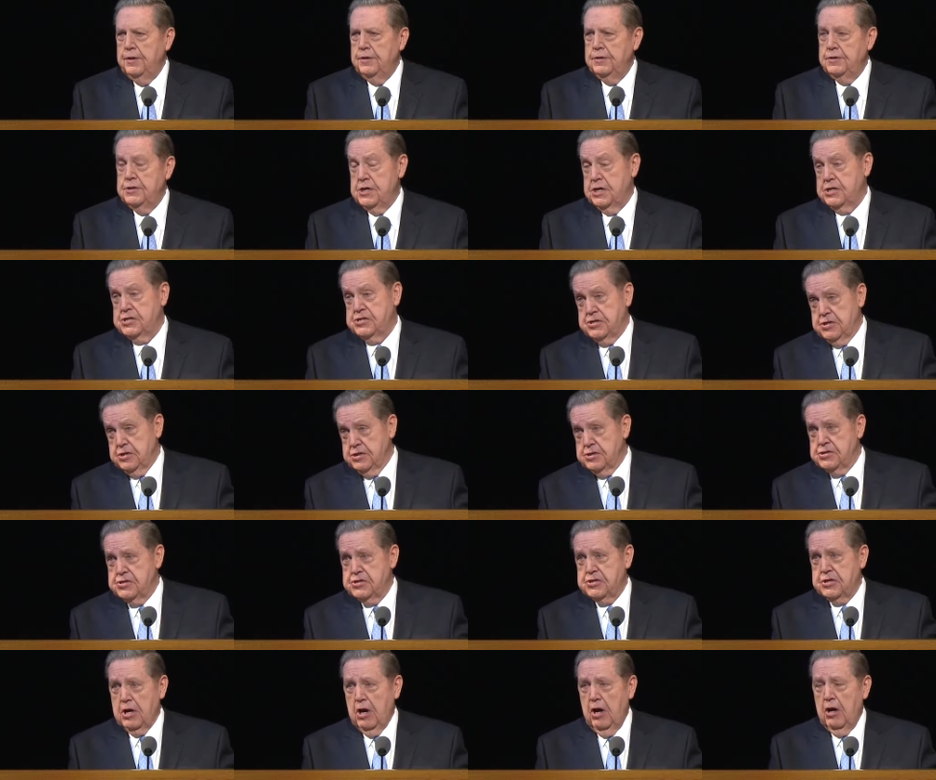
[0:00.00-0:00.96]
just as
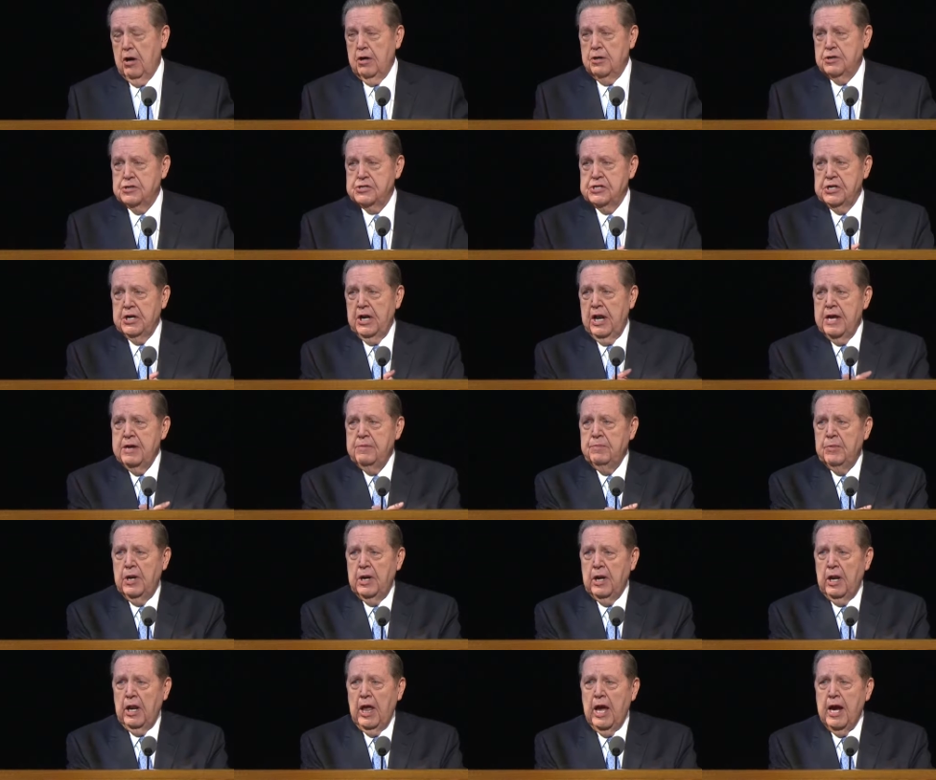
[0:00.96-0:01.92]
scholars and
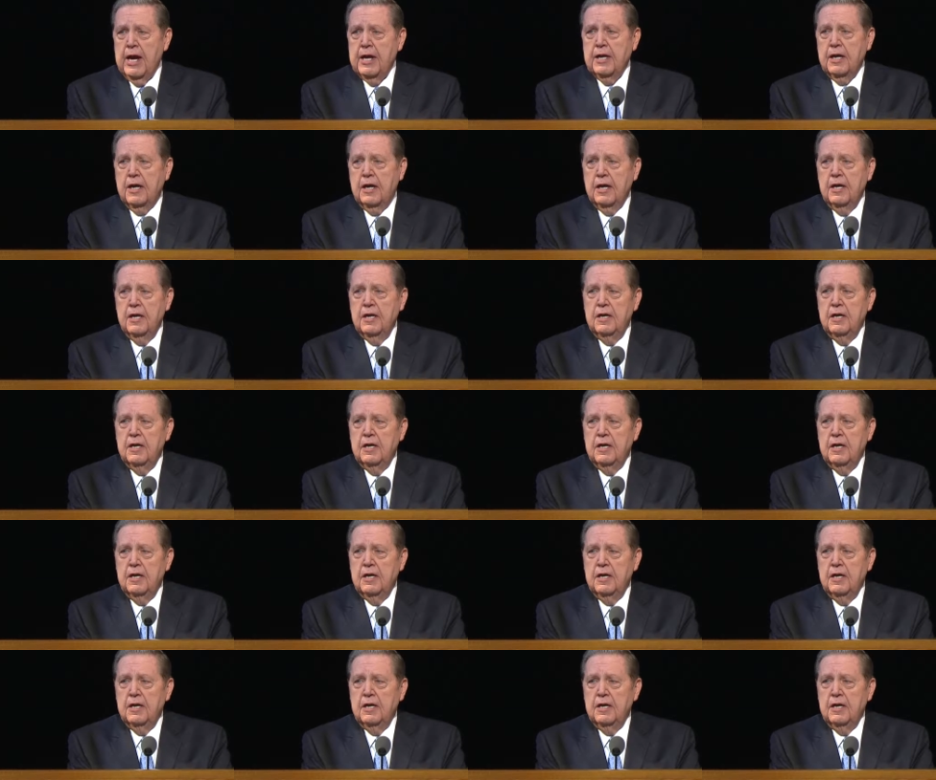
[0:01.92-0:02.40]
laymen alike